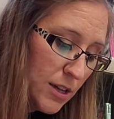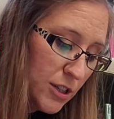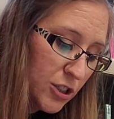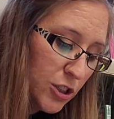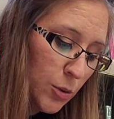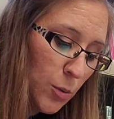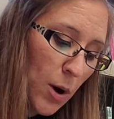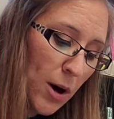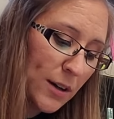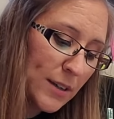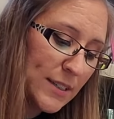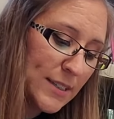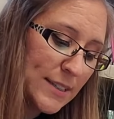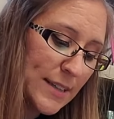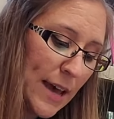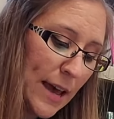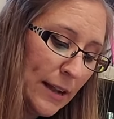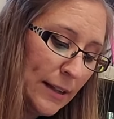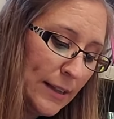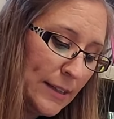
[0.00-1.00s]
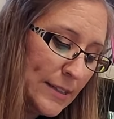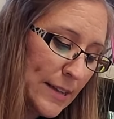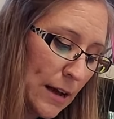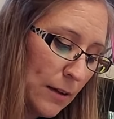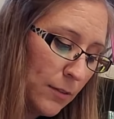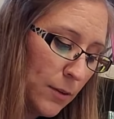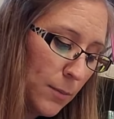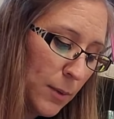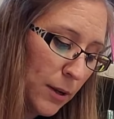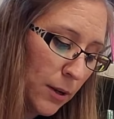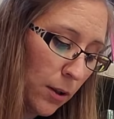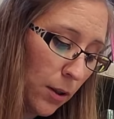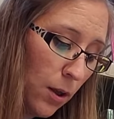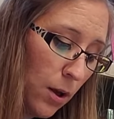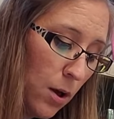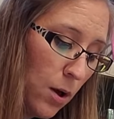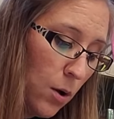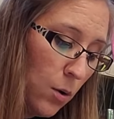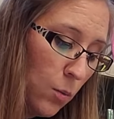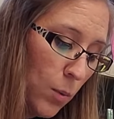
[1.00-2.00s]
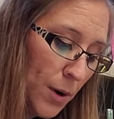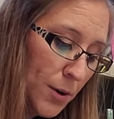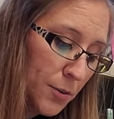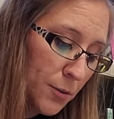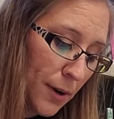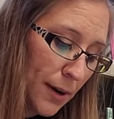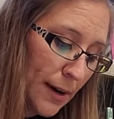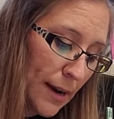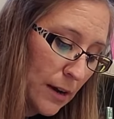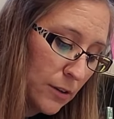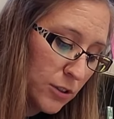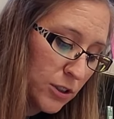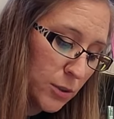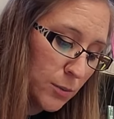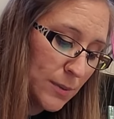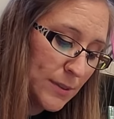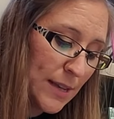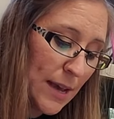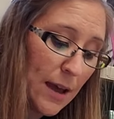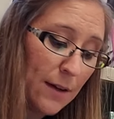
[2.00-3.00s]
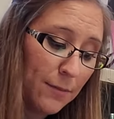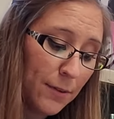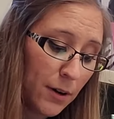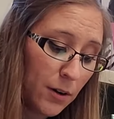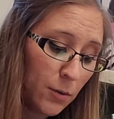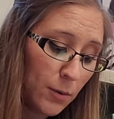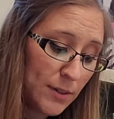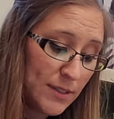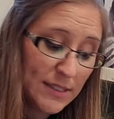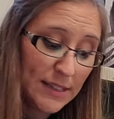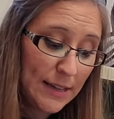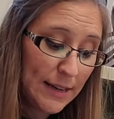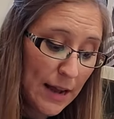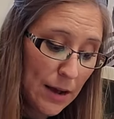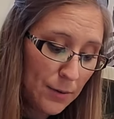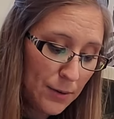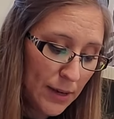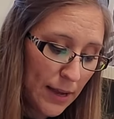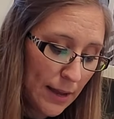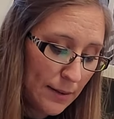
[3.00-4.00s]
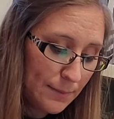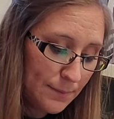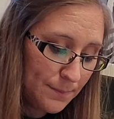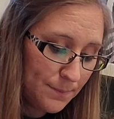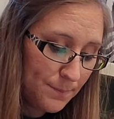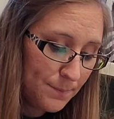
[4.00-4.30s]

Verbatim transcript: she walked sadly down the middle, wondering how she was ever going to get out again.